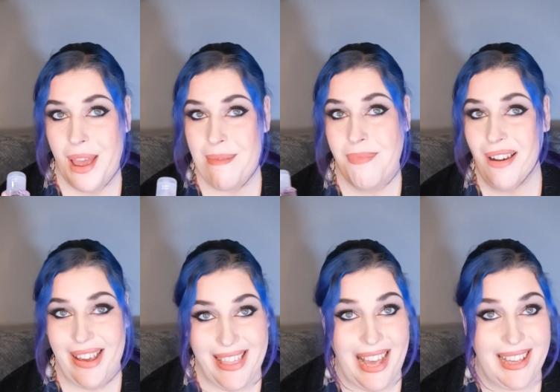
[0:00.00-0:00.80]
a
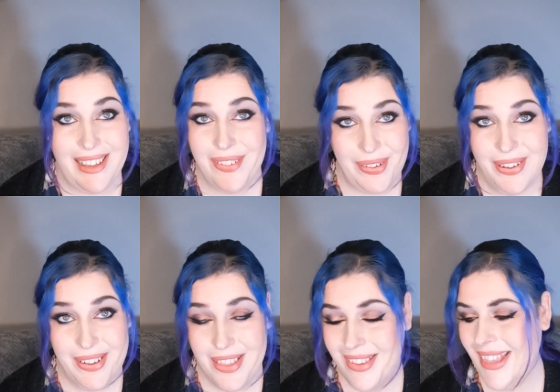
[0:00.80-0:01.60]
price I
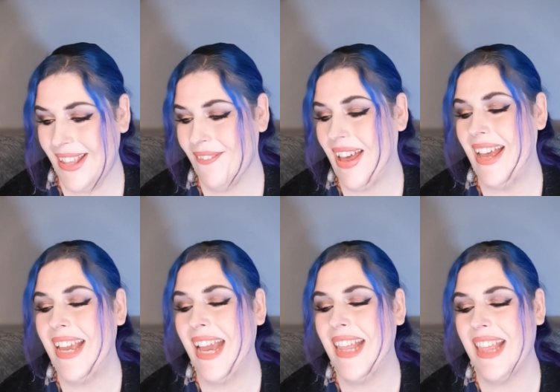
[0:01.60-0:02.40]
couldn't justify,
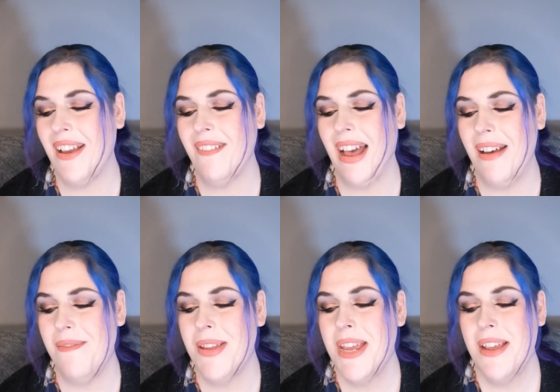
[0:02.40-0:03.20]
so
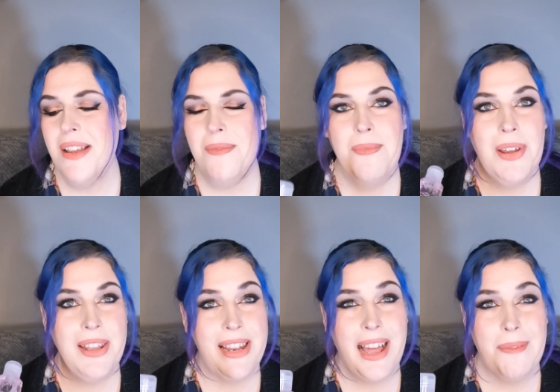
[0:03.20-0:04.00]
I'm more
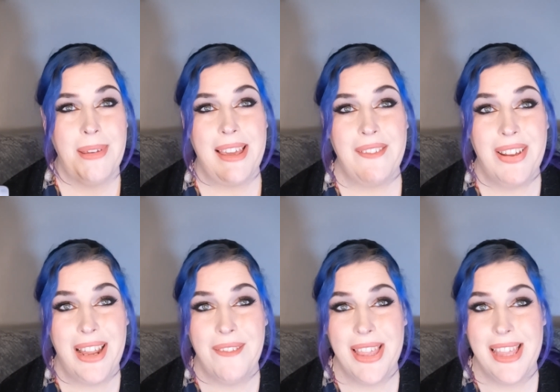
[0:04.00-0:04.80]
than happy when
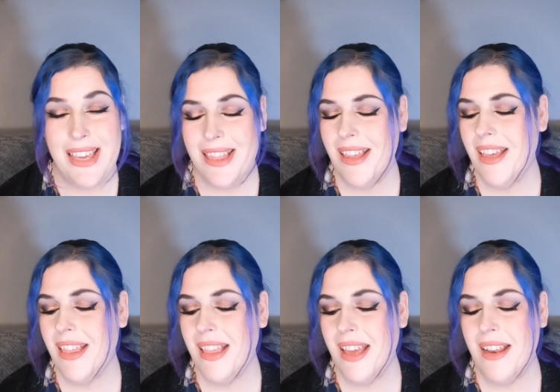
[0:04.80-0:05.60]
I receive
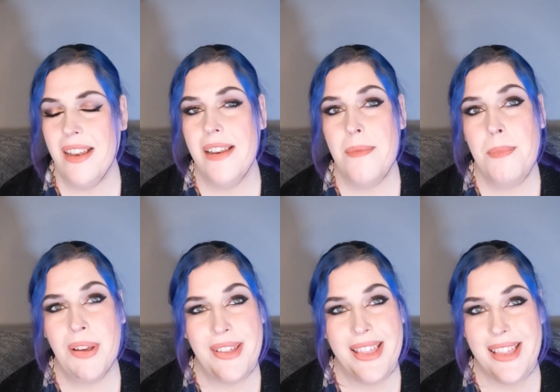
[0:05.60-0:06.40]
these in
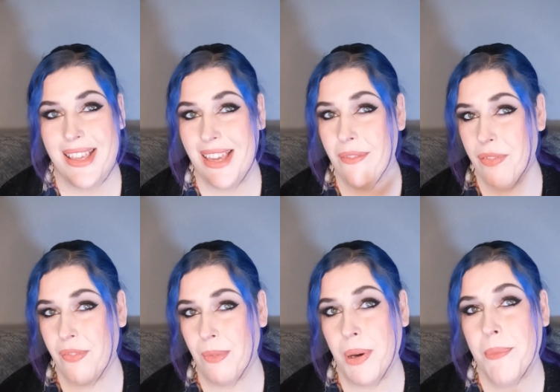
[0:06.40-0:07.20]
boxes, either
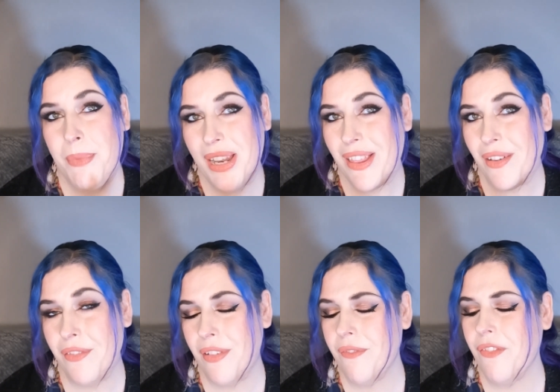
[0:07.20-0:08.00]
from companies or
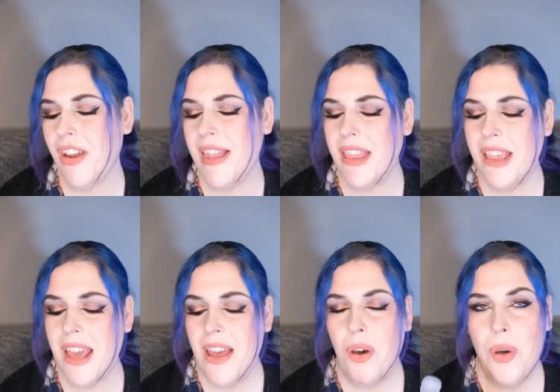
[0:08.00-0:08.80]
from friends.
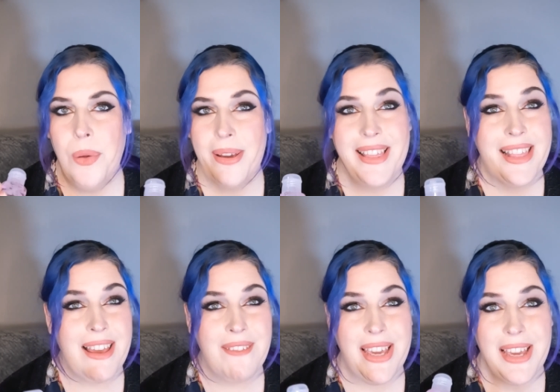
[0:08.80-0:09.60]
Always
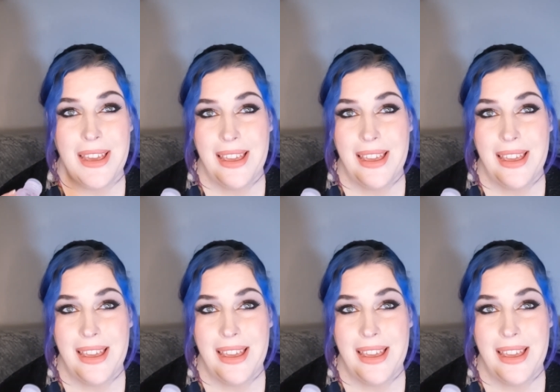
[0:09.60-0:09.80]
very,